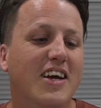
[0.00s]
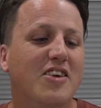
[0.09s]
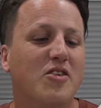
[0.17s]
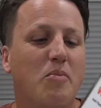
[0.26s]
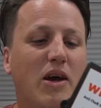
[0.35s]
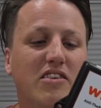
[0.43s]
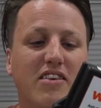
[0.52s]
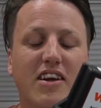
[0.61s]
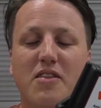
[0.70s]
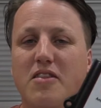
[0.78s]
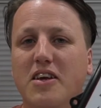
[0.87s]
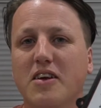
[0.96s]
So
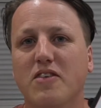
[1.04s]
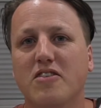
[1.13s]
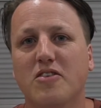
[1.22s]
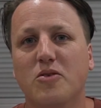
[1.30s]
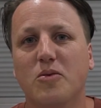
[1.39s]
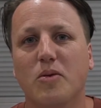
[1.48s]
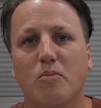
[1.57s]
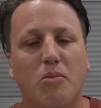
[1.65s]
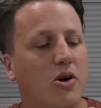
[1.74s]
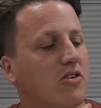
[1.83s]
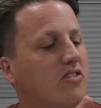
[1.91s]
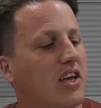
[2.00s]
basically think of this little
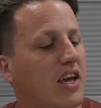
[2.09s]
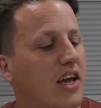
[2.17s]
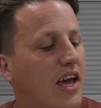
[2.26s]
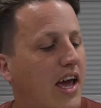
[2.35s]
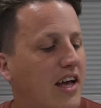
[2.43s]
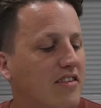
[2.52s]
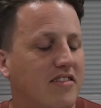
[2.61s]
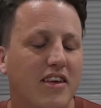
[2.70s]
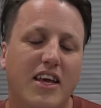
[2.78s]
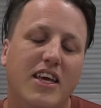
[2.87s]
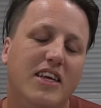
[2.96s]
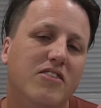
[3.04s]
box here as
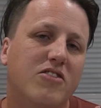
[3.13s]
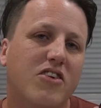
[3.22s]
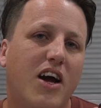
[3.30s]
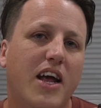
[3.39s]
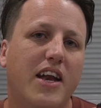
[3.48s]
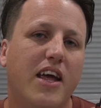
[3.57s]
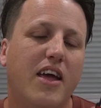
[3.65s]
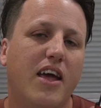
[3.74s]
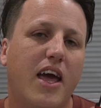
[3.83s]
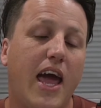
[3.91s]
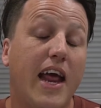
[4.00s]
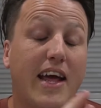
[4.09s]
inside
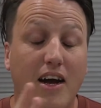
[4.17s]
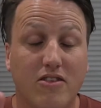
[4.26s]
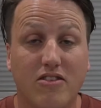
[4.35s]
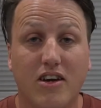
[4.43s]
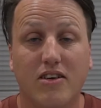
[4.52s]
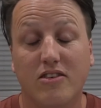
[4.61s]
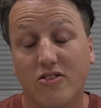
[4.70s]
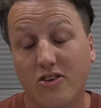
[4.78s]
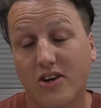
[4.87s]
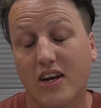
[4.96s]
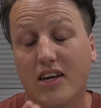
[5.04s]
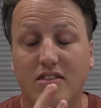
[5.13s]
and outside,
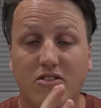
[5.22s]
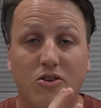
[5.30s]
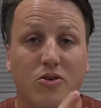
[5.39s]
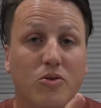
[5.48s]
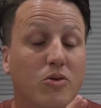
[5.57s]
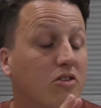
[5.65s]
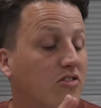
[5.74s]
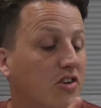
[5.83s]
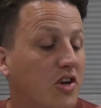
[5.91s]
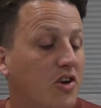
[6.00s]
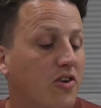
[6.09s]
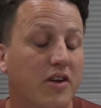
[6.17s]
internal and external
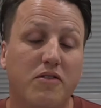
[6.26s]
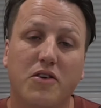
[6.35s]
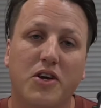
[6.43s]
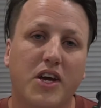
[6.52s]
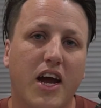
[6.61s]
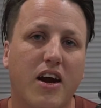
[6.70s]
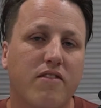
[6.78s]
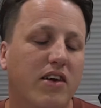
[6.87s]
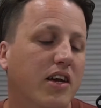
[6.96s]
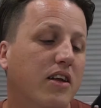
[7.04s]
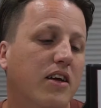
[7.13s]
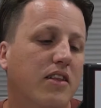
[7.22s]
security for your
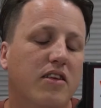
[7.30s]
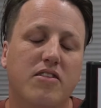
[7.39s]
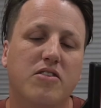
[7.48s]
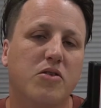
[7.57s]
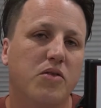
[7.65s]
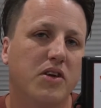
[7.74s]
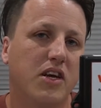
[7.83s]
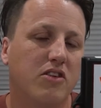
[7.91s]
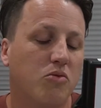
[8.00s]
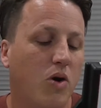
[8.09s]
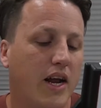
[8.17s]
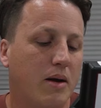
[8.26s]
Caravan. This little thing
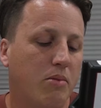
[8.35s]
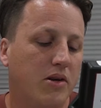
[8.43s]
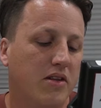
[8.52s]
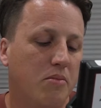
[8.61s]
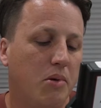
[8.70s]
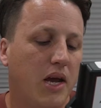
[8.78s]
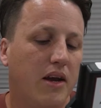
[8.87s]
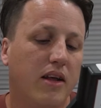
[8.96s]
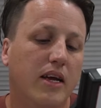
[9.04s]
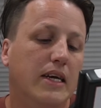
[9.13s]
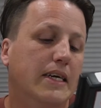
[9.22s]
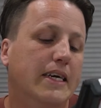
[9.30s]
gets wired up under the bed,
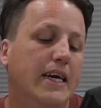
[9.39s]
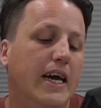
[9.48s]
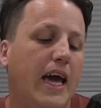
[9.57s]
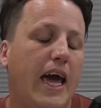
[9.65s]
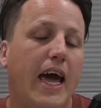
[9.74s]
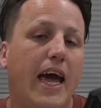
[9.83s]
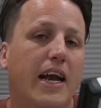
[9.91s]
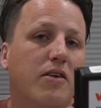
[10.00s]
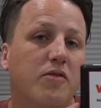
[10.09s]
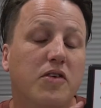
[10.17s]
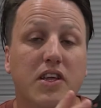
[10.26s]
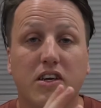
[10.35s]
and
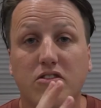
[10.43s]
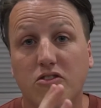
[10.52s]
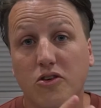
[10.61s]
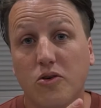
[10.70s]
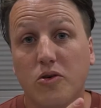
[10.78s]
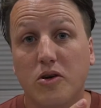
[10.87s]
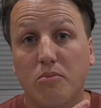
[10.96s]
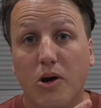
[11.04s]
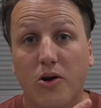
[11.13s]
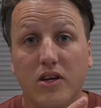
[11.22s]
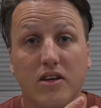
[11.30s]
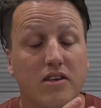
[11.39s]
for the external
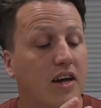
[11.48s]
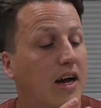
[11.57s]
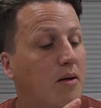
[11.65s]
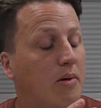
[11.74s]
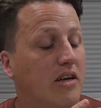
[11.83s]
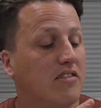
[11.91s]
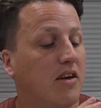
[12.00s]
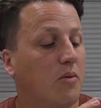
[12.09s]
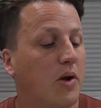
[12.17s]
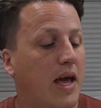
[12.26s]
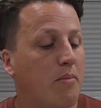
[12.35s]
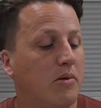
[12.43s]
component, basically
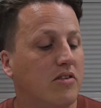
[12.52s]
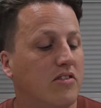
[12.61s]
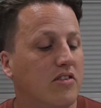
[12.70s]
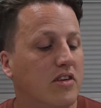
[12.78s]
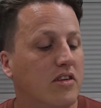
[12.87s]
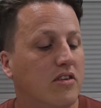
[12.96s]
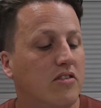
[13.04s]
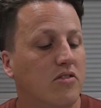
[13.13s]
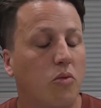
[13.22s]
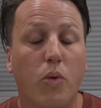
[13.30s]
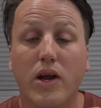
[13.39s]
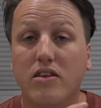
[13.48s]
what happens
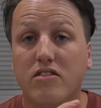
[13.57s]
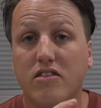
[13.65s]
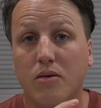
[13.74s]
is when